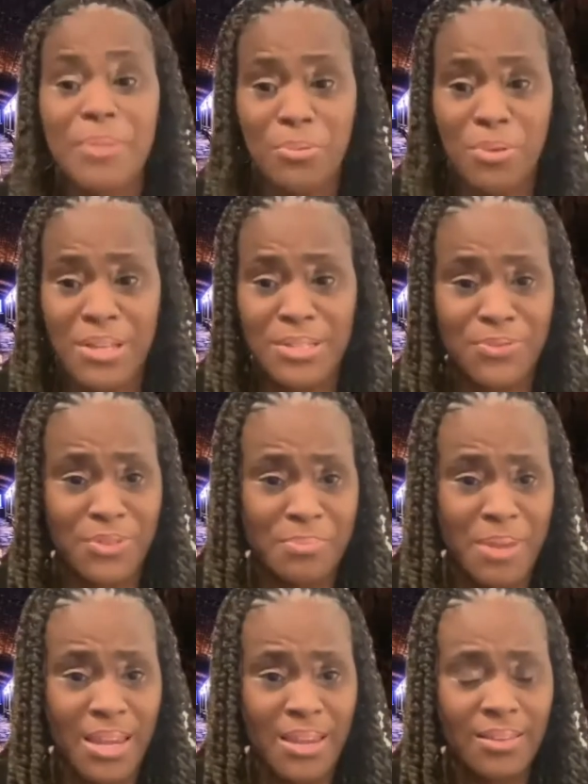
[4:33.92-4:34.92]
was for
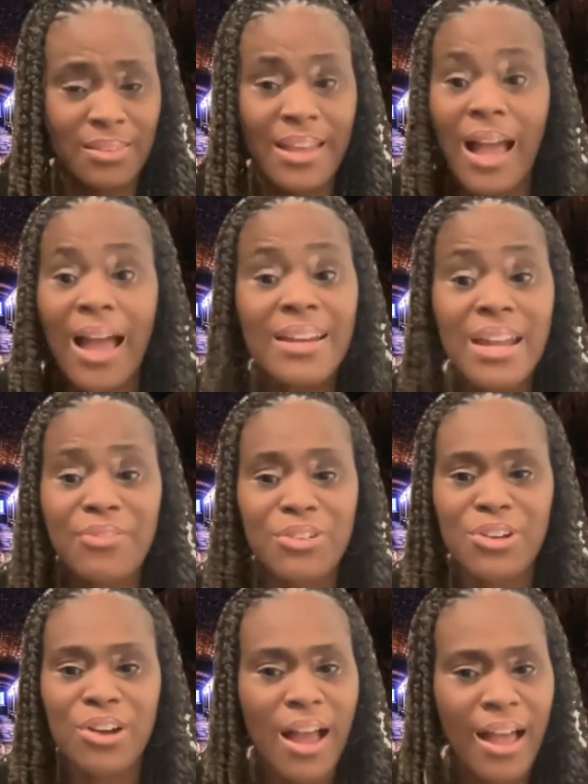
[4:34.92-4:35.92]
me. Like, I never
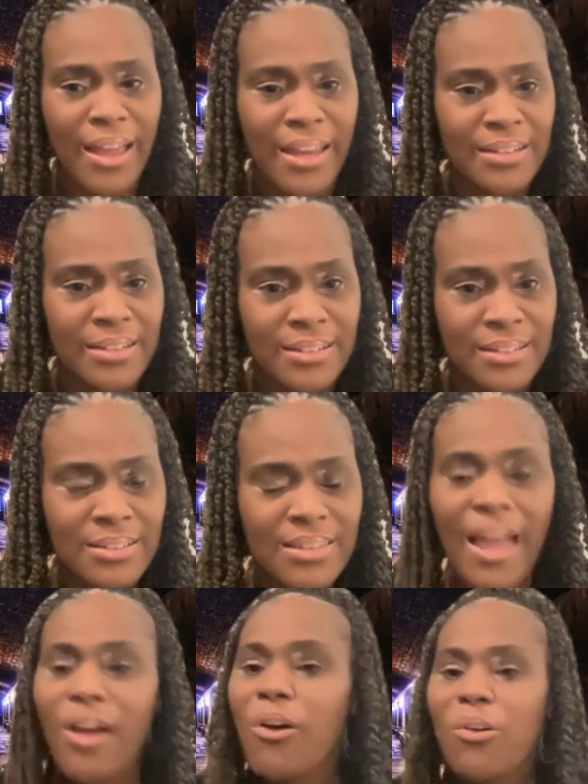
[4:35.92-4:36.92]
cried.
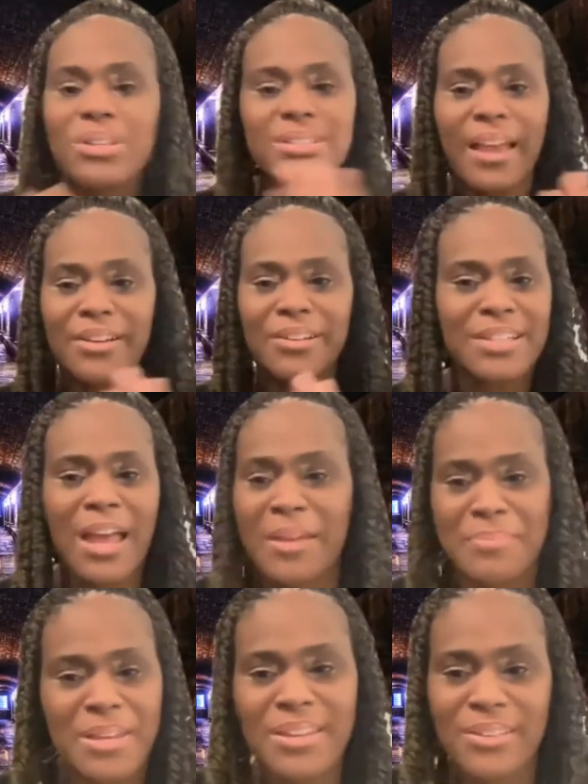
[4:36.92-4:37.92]
That whole entire
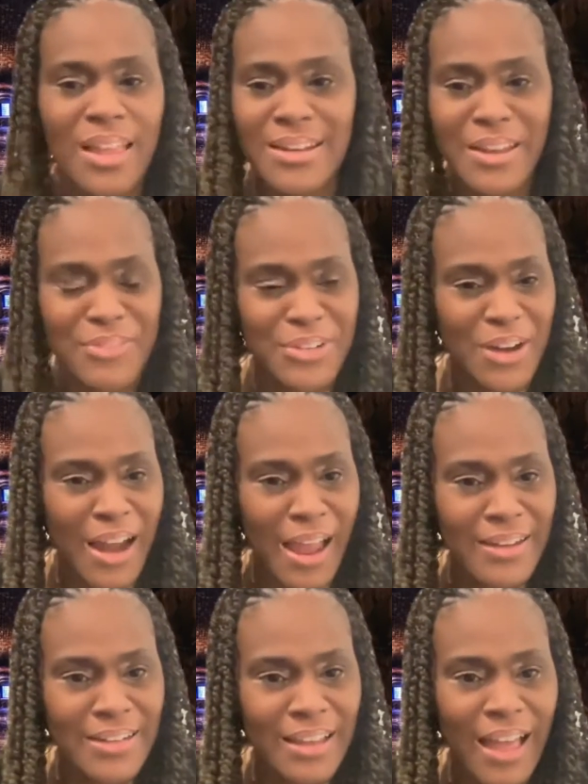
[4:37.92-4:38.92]
time, Akil, I never
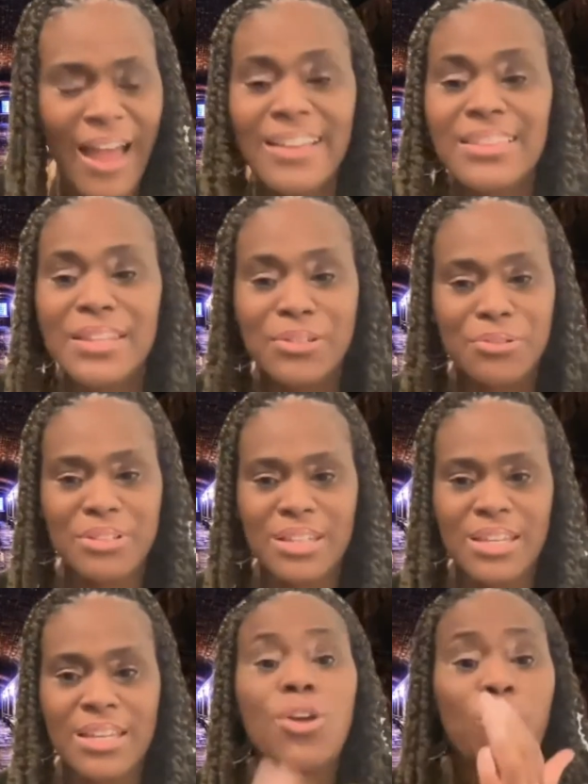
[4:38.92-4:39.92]
cried. I
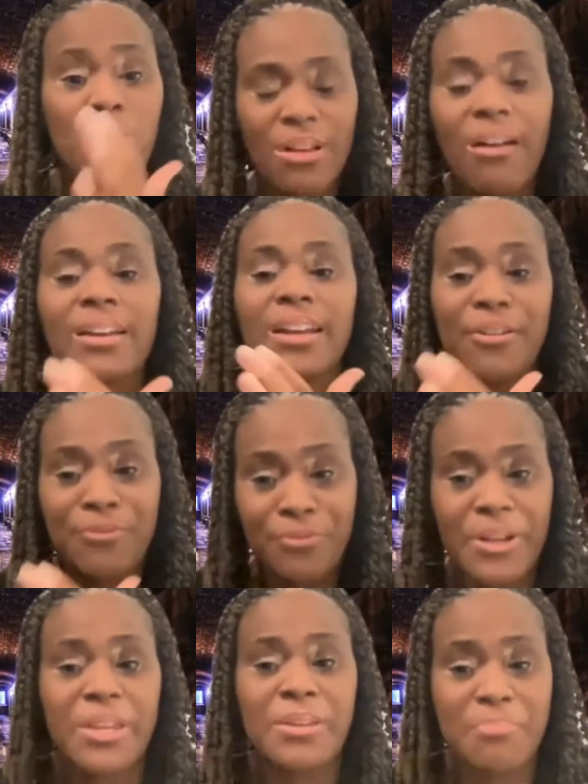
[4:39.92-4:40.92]
literally was on a
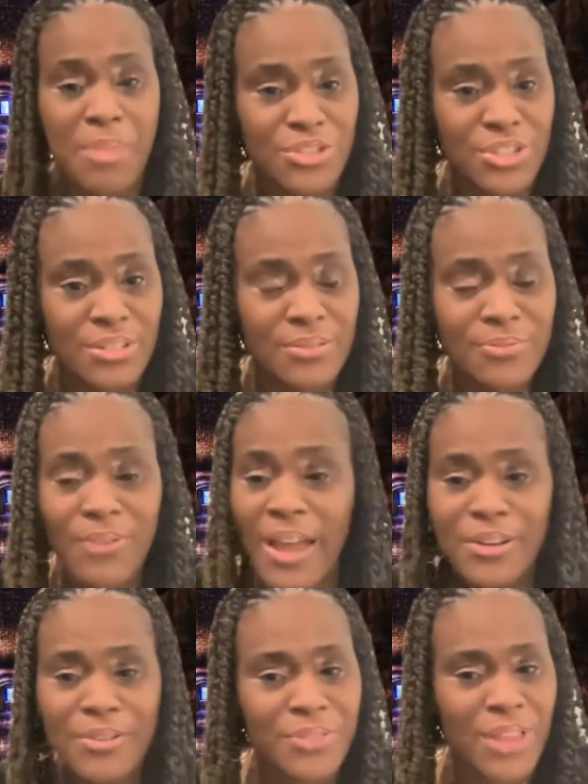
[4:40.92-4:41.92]
freaking mission.
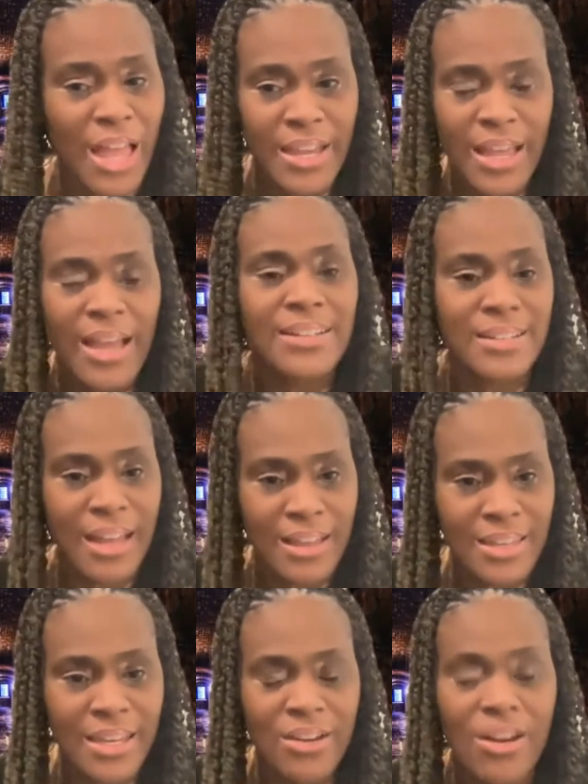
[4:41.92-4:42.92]
Fight or flight. I did not
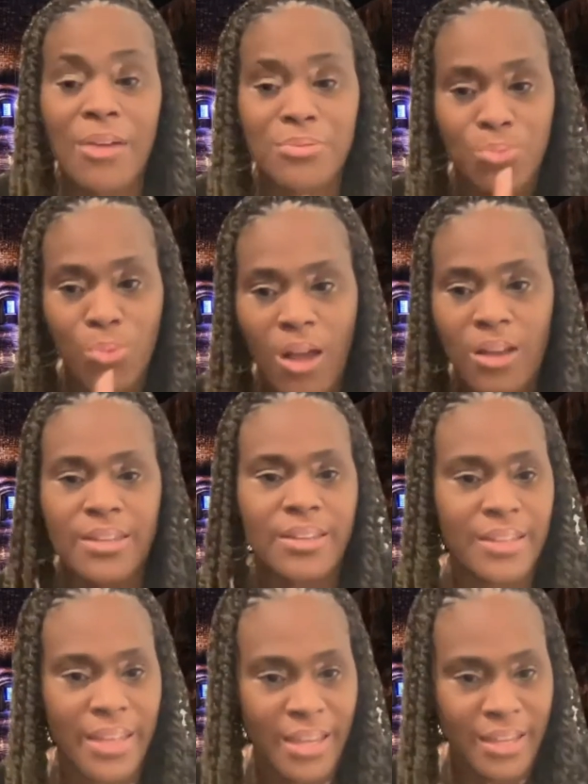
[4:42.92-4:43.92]
care. I was walking
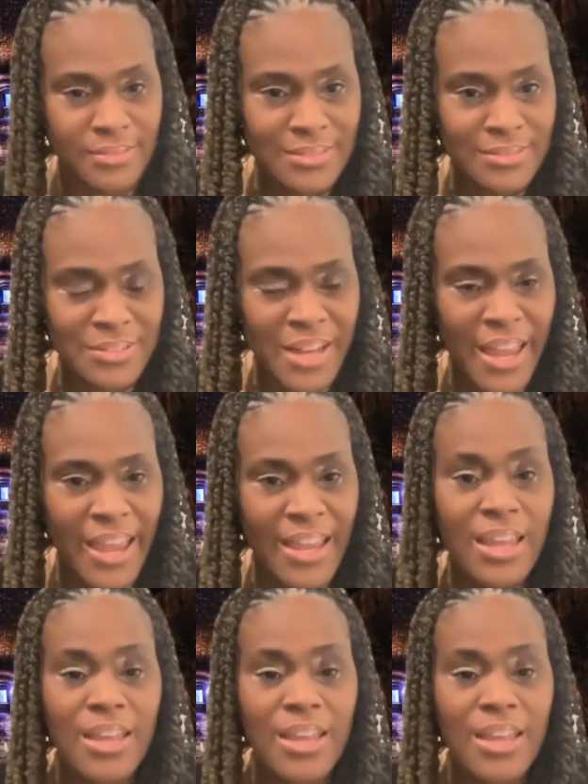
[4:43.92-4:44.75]
again. Okay.